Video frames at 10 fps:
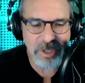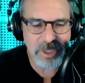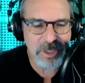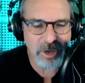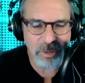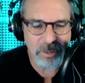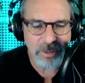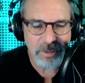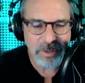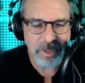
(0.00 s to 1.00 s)
salted
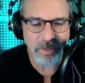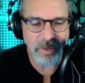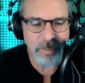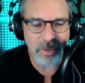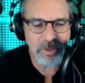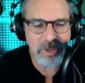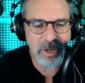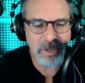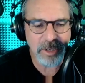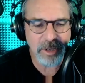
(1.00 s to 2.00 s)
caramel and then the milk
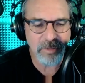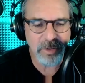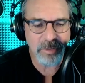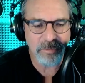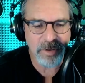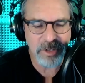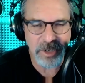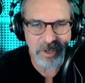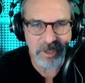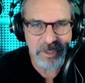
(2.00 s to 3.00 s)
chocolate covered
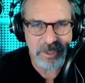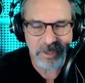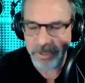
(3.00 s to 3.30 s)
fudge hearts